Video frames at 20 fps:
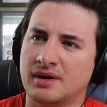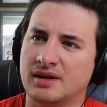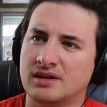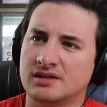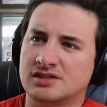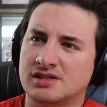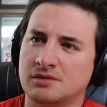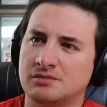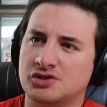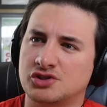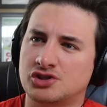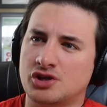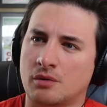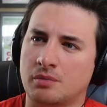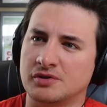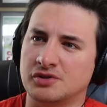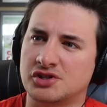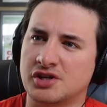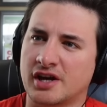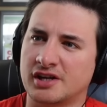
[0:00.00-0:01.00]
it seemed to
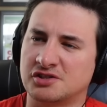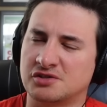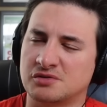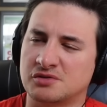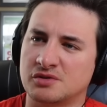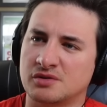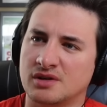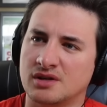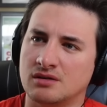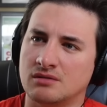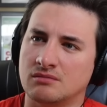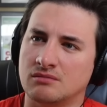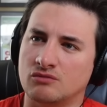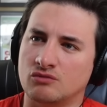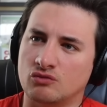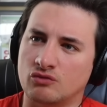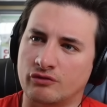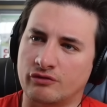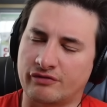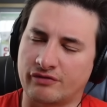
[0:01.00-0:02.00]
chop and change
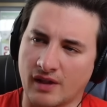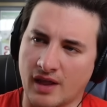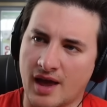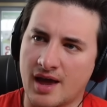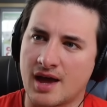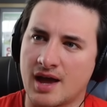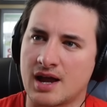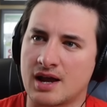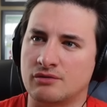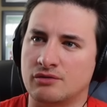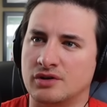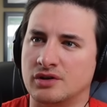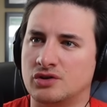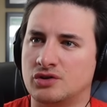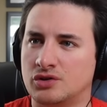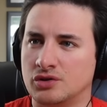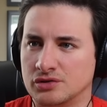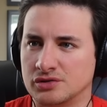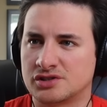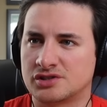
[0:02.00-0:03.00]
between Flair and
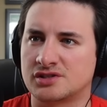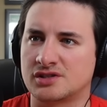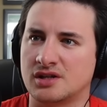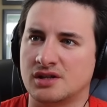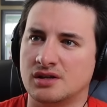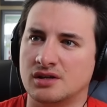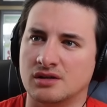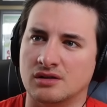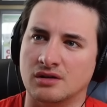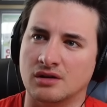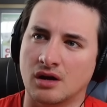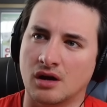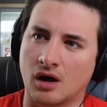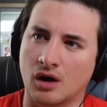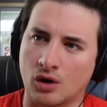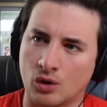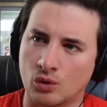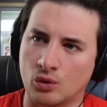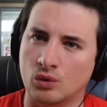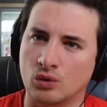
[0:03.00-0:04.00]
Dusty and
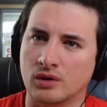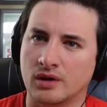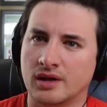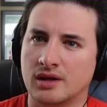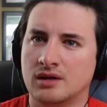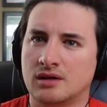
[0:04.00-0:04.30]
Ole.